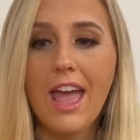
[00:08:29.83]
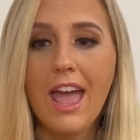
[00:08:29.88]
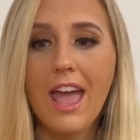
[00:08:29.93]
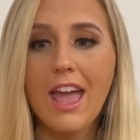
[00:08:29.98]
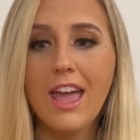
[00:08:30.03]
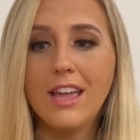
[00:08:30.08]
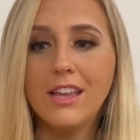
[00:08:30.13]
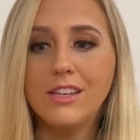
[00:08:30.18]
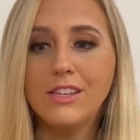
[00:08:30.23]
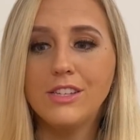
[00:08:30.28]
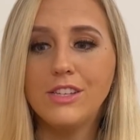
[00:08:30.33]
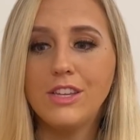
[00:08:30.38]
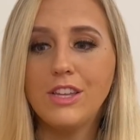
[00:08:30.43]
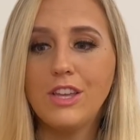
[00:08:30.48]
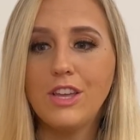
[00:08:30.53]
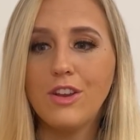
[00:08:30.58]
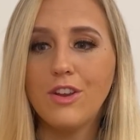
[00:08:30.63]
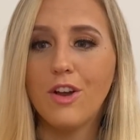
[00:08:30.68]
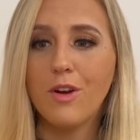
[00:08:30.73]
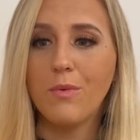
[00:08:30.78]
And
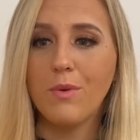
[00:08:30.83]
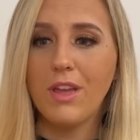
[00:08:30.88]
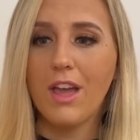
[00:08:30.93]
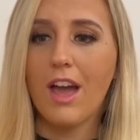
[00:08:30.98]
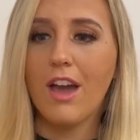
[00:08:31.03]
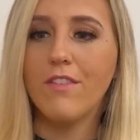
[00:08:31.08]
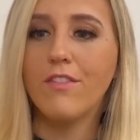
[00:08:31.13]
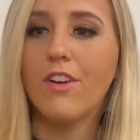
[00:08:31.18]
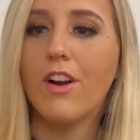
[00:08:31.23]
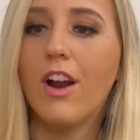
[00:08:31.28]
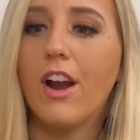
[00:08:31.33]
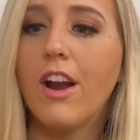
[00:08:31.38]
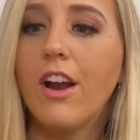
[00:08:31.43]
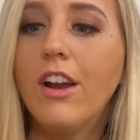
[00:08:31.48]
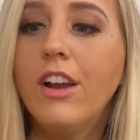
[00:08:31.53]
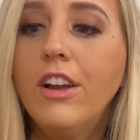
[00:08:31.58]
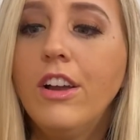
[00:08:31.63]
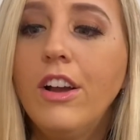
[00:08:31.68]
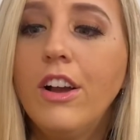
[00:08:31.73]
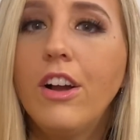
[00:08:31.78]
we have
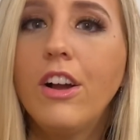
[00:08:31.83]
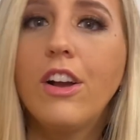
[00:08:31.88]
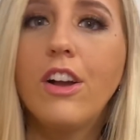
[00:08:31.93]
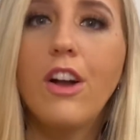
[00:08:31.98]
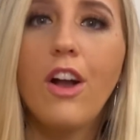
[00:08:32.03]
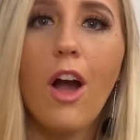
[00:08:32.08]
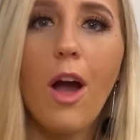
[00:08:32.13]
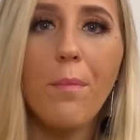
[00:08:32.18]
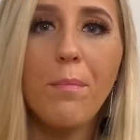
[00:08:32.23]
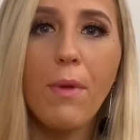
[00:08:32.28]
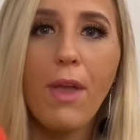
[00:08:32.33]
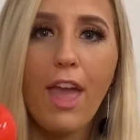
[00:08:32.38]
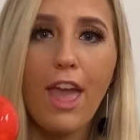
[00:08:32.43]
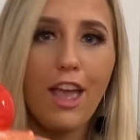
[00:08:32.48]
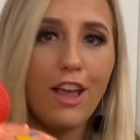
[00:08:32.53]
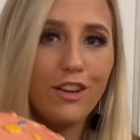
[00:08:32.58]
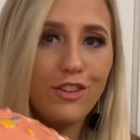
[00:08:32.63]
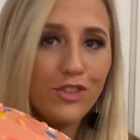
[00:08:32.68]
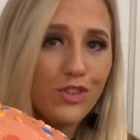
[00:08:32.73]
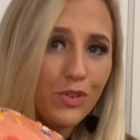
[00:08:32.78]
our
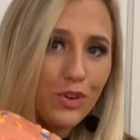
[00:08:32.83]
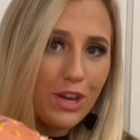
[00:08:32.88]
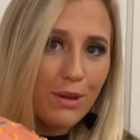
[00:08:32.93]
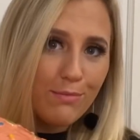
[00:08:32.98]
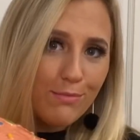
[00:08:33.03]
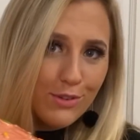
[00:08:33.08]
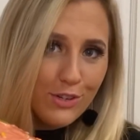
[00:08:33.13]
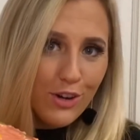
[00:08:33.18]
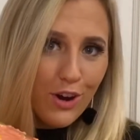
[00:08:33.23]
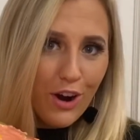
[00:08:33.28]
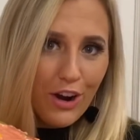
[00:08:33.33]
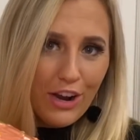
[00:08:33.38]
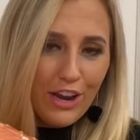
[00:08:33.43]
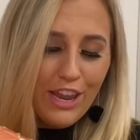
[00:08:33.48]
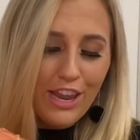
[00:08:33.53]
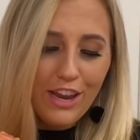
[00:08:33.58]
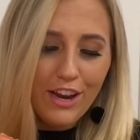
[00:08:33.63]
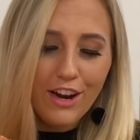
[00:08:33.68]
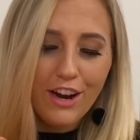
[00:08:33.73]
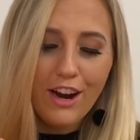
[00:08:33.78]
cupcake dream jar
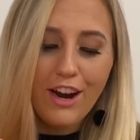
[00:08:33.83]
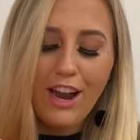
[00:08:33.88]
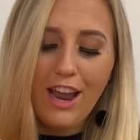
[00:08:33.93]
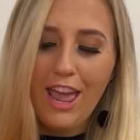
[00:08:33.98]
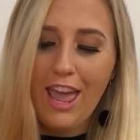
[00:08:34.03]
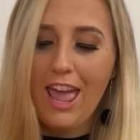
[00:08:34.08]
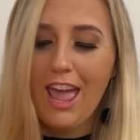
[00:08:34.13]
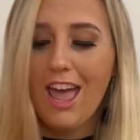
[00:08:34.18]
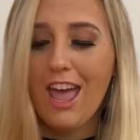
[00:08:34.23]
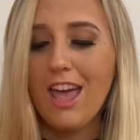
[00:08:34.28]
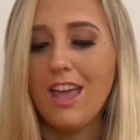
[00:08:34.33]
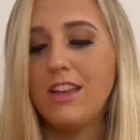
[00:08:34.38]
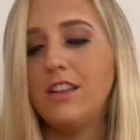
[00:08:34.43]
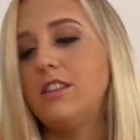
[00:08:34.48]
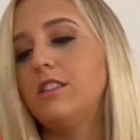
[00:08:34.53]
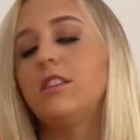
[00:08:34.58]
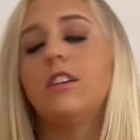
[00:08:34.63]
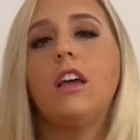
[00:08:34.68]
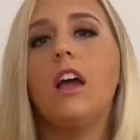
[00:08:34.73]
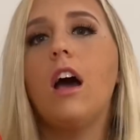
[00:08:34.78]
here,
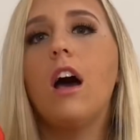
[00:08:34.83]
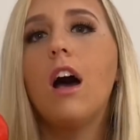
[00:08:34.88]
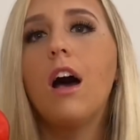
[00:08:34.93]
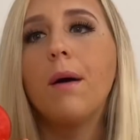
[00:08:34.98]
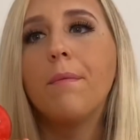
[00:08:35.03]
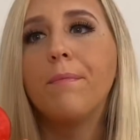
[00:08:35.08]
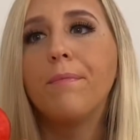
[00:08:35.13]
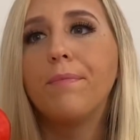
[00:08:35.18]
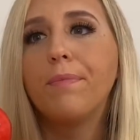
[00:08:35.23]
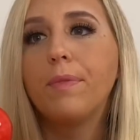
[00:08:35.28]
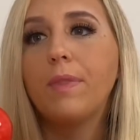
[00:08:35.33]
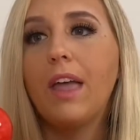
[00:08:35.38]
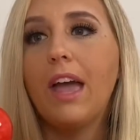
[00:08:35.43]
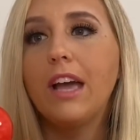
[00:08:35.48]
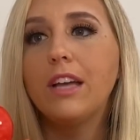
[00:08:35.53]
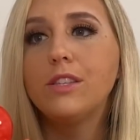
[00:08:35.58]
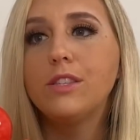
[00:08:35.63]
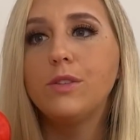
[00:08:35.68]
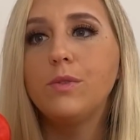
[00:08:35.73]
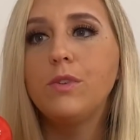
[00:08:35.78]
and
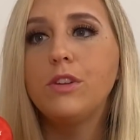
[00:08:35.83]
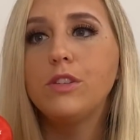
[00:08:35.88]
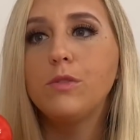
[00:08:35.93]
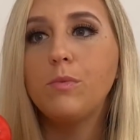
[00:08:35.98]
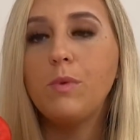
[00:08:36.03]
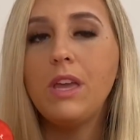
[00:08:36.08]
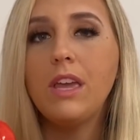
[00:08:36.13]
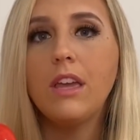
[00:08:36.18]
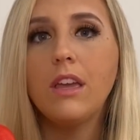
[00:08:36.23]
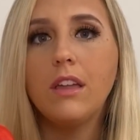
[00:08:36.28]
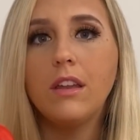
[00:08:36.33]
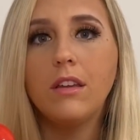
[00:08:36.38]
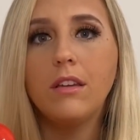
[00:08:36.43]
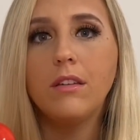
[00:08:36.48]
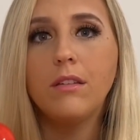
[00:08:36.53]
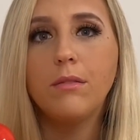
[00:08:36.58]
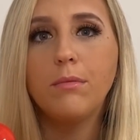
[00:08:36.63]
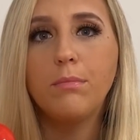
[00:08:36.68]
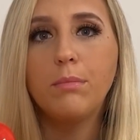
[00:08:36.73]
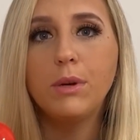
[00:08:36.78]
as soon as we
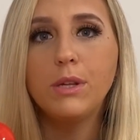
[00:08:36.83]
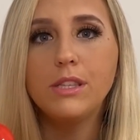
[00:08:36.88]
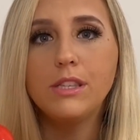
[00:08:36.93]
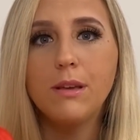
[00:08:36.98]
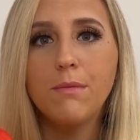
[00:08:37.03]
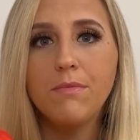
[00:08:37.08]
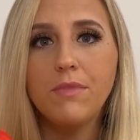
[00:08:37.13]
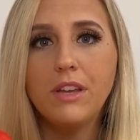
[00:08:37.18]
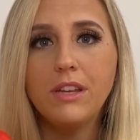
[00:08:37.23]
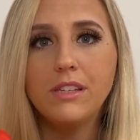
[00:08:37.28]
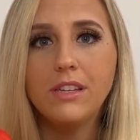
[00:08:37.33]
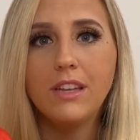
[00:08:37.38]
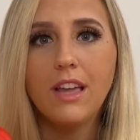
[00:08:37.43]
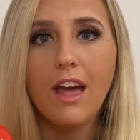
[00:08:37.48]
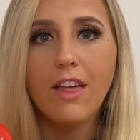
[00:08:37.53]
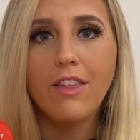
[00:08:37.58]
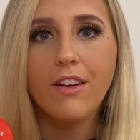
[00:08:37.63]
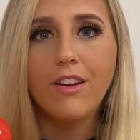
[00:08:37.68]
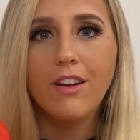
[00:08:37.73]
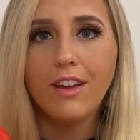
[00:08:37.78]
can put something
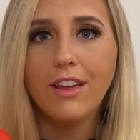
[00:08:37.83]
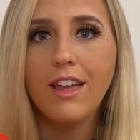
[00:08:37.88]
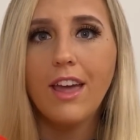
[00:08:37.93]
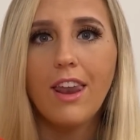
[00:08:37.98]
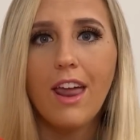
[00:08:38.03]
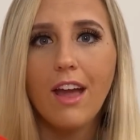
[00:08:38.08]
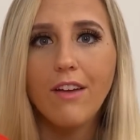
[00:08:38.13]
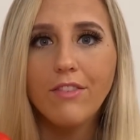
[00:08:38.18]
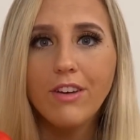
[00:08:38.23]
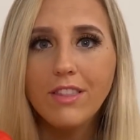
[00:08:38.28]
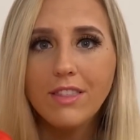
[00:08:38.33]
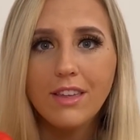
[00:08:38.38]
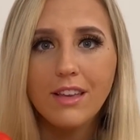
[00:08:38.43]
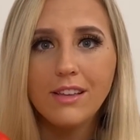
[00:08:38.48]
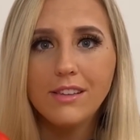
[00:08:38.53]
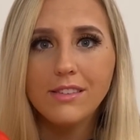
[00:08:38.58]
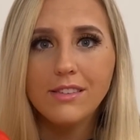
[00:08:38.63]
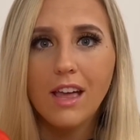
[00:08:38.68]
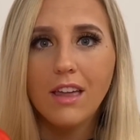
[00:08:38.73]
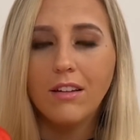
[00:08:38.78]
together and get
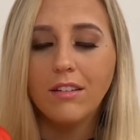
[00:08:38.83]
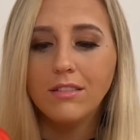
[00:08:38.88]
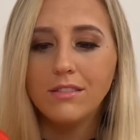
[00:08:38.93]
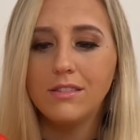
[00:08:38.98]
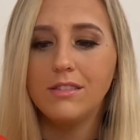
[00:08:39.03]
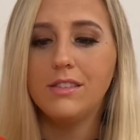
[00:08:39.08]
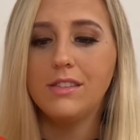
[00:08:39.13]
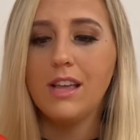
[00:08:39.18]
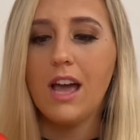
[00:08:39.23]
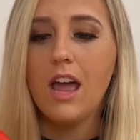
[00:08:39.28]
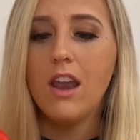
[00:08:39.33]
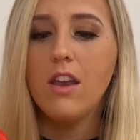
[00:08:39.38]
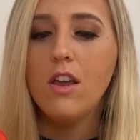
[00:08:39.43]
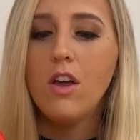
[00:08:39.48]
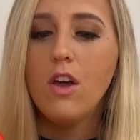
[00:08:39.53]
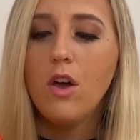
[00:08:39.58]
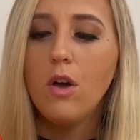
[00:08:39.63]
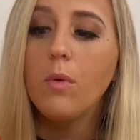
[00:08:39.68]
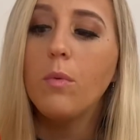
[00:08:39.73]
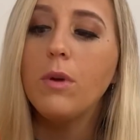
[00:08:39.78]
everything settled and set,
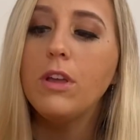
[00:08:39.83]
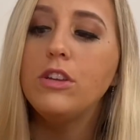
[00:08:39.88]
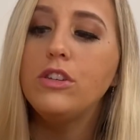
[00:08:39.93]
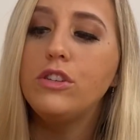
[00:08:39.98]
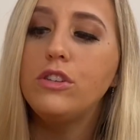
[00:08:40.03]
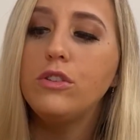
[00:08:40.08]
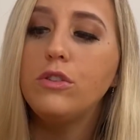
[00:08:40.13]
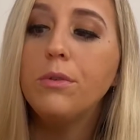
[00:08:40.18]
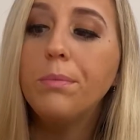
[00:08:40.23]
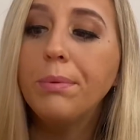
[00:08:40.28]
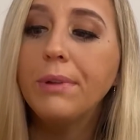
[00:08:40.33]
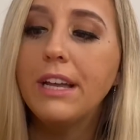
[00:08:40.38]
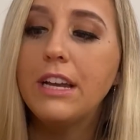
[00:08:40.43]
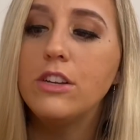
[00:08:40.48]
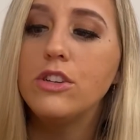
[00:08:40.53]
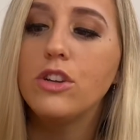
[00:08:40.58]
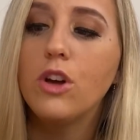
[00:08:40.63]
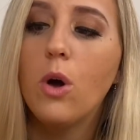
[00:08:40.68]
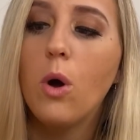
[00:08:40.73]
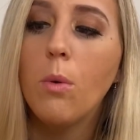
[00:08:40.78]
we do
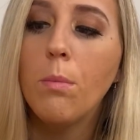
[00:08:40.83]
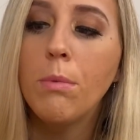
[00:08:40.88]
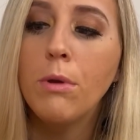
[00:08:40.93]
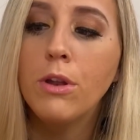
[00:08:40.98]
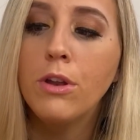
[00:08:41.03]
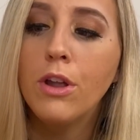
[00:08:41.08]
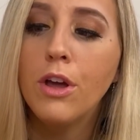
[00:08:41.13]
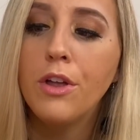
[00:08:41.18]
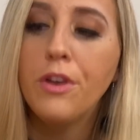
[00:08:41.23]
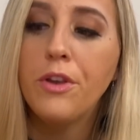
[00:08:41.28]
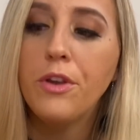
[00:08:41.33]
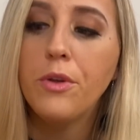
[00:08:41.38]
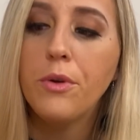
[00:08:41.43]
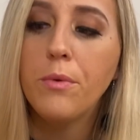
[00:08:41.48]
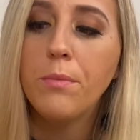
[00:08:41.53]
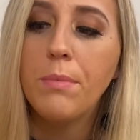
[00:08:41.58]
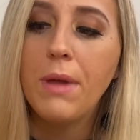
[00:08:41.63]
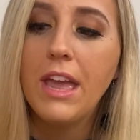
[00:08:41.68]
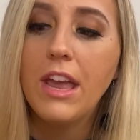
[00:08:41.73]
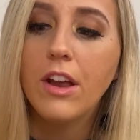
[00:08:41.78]
plan to open a
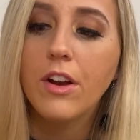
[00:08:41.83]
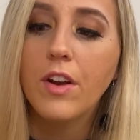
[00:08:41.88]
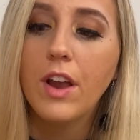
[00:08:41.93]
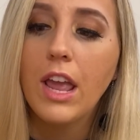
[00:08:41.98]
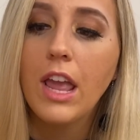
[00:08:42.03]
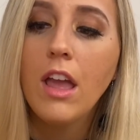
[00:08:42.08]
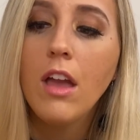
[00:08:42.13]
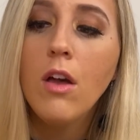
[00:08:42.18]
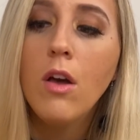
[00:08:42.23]
new bakery.